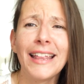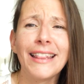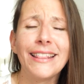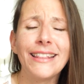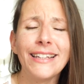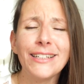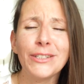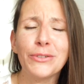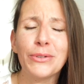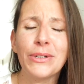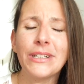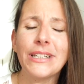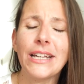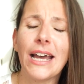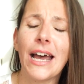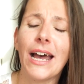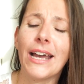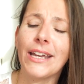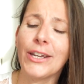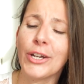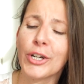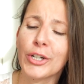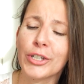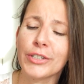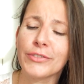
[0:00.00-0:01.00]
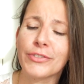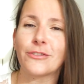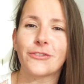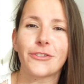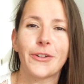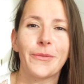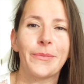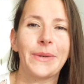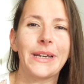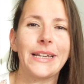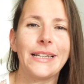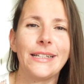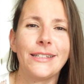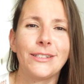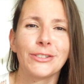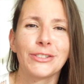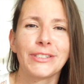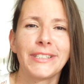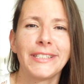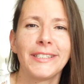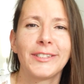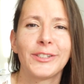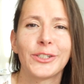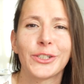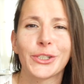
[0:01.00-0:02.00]
This one I heard from my little
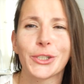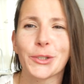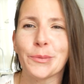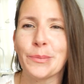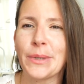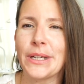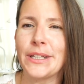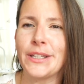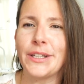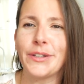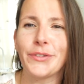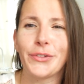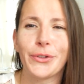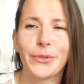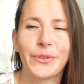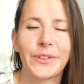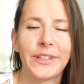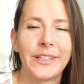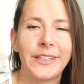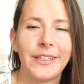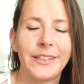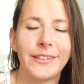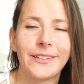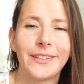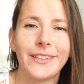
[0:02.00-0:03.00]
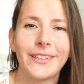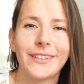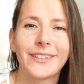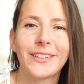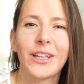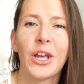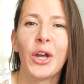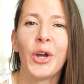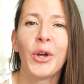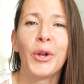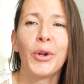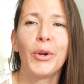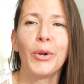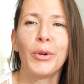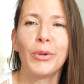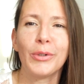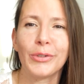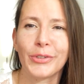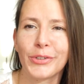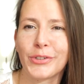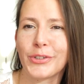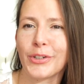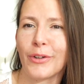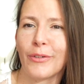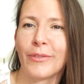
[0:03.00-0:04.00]
sister or my nephews and nieces, le
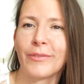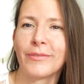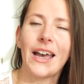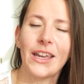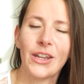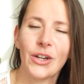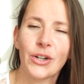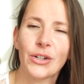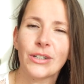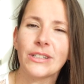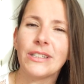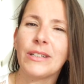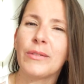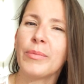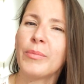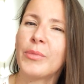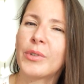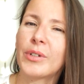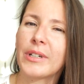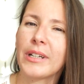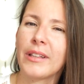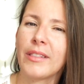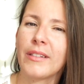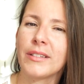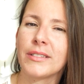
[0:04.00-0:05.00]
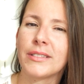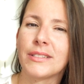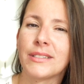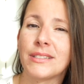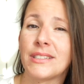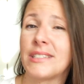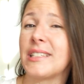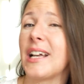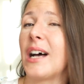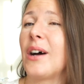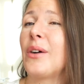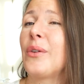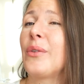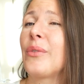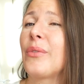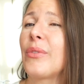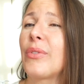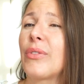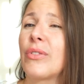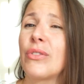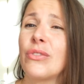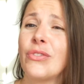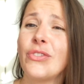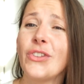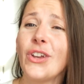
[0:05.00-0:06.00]
sang. I heard it more in the
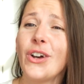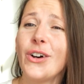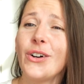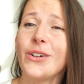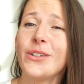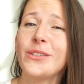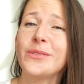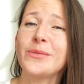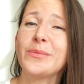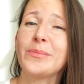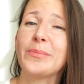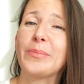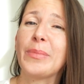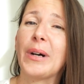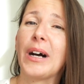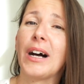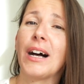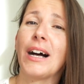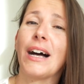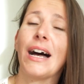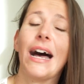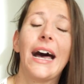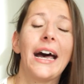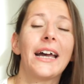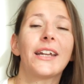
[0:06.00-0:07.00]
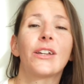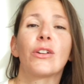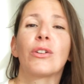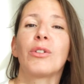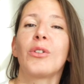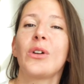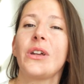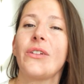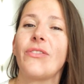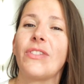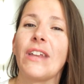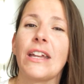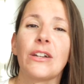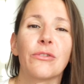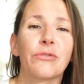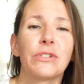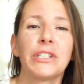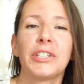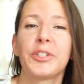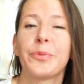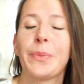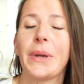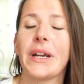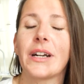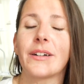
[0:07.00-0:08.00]
south though, but I don't know if that
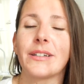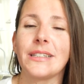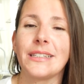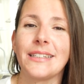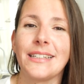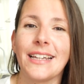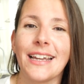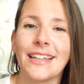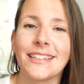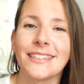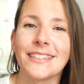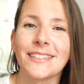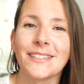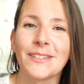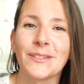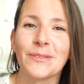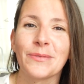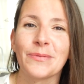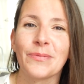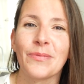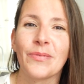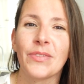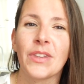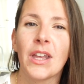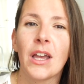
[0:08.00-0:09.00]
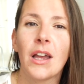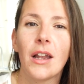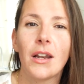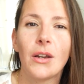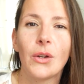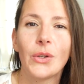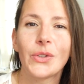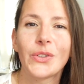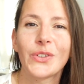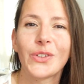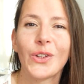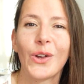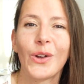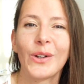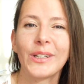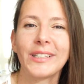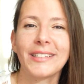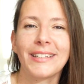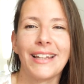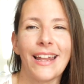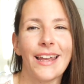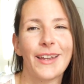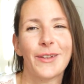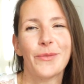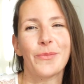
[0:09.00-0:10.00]
reached Paris yet. Le sang
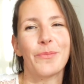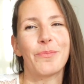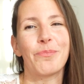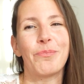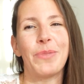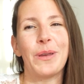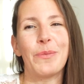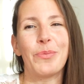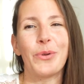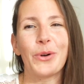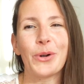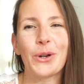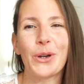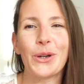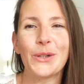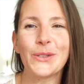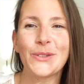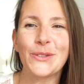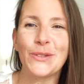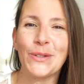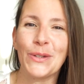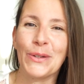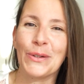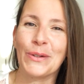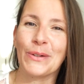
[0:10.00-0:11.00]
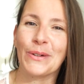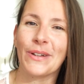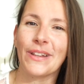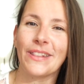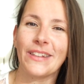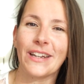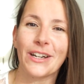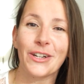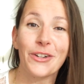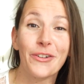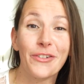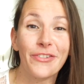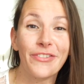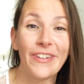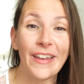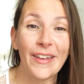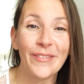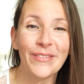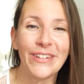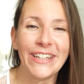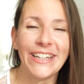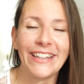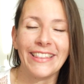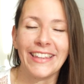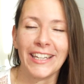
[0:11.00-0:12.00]
is like people close to you, they're your
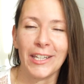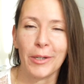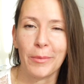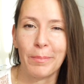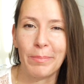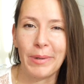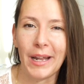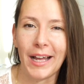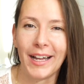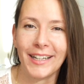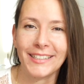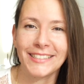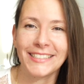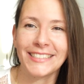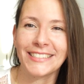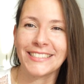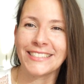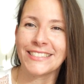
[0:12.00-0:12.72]
family, they're your blood.